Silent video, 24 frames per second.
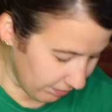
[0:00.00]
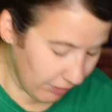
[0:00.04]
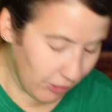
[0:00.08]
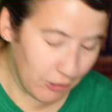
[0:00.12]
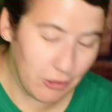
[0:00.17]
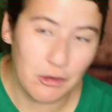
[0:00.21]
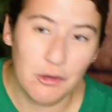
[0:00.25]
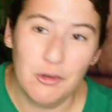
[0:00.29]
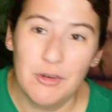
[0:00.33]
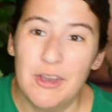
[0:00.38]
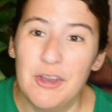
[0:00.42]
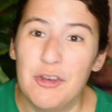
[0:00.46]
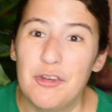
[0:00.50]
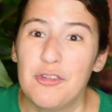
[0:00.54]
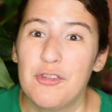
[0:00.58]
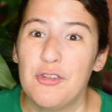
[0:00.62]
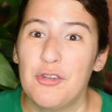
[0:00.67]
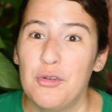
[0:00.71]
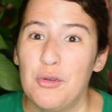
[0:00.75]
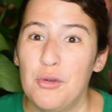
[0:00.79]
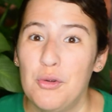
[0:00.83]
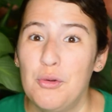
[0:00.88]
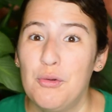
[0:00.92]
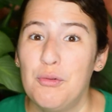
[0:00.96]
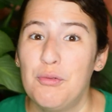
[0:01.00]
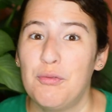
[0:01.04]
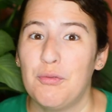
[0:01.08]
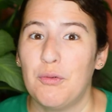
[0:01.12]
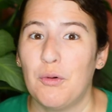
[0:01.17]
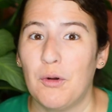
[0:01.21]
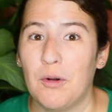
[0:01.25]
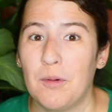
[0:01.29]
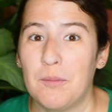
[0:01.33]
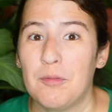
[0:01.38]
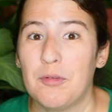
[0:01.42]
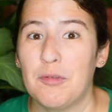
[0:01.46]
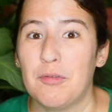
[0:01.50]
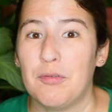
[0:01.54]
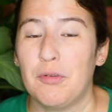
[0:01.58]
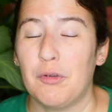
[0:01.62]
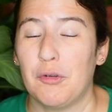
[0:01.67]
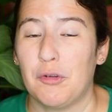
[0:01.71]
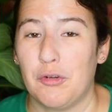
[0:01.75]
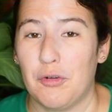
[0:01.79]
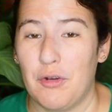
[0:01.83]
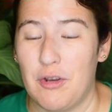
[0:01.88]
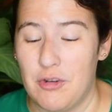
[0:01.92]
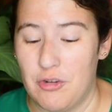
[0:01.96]
You need 2 forms of
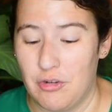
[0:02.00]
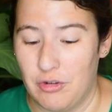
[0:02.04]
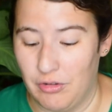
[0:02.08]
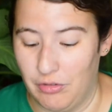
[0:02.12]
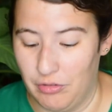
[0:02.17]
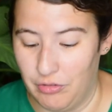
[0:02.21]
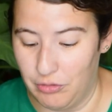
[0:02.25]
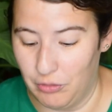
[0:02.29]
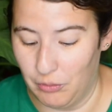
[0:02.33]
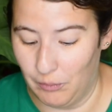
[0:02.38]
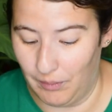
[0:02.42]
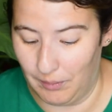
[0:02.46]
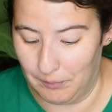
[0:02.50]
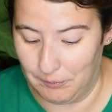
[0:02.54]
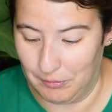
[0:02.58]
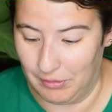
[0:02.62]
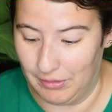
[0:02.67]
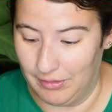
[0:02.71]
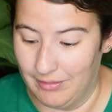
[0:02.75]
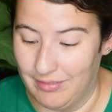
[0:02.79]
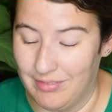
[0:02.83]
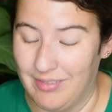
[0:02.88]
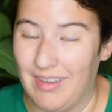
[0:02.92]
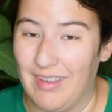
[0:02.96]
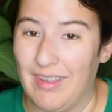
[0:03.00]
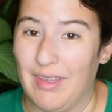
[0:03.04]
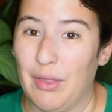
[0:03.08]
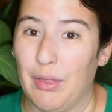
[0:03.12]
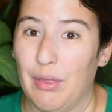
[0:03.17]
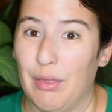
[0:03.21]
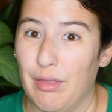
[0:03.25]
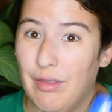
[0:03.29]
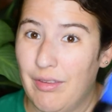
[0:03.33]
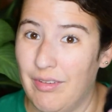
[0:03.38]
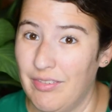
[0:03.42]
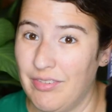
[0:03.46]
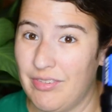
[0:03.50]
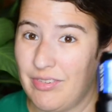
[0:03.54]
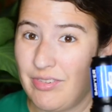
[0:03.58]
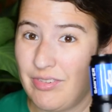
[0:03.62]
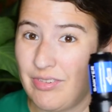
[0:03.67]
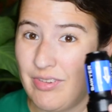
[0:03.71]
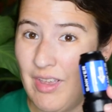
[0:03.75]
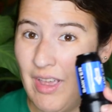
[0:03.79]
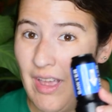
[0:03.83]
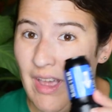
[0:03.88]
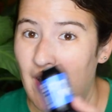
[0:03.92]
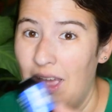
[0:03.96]
filtration. So I'm going to take
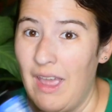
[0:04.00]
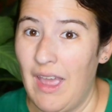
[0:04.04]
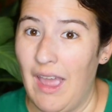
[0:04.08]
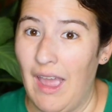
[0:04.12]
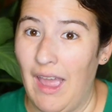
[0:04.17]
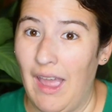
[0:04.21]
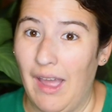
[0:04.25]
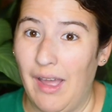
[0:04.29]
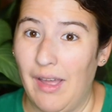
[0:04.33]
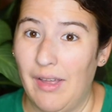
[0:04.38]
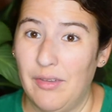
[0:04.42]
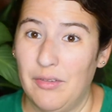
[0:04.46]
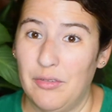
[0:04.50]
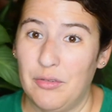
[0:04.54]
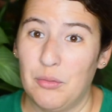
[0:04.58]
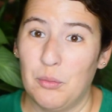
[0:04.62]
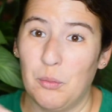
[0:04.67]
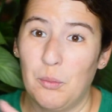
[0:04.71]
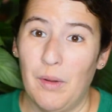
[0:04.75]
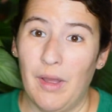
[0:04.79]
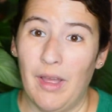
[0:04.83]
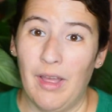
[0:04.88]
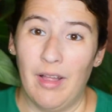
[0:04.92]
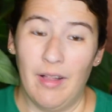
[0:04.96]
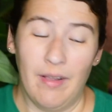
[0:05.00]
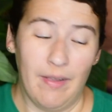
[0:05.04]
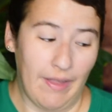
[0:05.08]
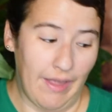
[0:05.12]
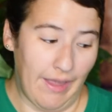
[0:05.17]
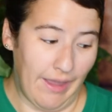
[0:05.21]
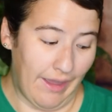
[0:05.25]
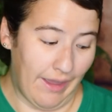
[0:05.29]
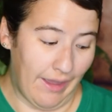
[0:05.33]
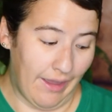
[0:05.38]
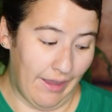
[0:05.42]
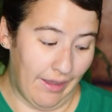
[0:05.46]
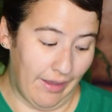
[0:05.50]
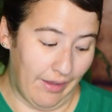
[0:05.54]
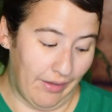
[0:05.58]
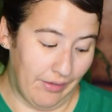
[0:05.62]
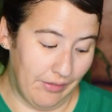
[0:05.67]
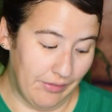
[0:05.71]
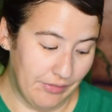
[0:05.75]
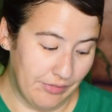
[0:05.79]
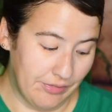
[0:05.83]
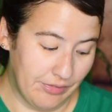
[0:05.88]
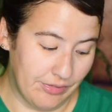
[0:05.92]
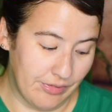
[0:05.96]
this as well
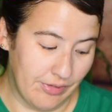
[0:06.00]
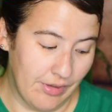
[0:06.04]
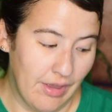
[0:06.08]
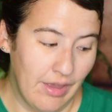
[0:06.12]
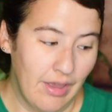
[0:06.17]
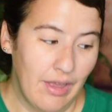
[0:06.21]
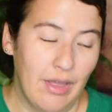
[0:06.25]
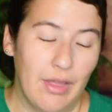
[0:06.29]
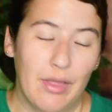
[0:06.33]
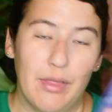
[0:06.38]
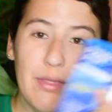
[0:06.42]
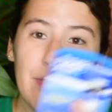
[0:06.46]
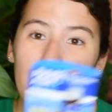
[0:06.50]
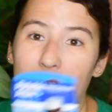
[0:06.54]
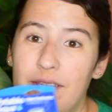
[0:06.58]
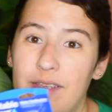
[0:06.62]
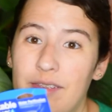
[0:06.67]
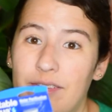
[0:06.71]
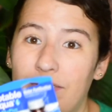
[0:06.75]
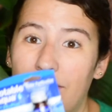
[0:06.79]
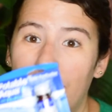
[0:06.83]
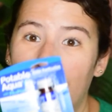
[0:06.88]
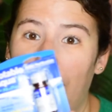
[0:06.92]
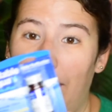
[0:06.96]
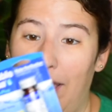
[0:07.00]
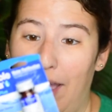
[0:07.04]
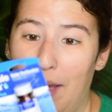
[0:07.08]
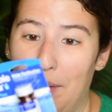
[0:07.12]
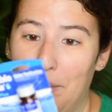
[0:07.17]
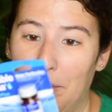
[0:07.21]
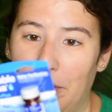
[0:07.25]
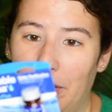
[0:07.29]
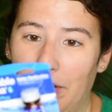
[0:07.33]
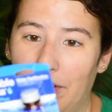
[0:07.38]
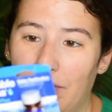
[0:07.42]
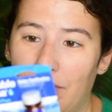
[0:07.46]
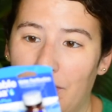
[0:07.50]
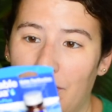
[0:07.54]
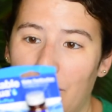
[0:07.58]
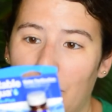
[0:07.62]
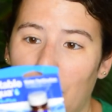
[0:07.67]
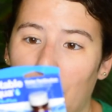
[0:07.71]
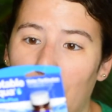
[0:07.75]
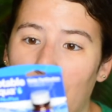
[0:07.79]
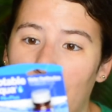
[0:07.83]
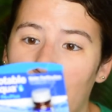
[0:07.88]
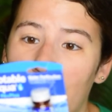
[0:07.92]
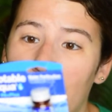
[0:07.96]
as these tablets.
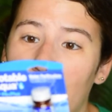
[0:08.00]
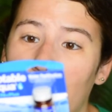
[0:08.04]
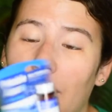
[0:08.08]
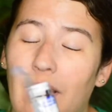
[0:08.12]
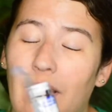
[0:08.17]
So these are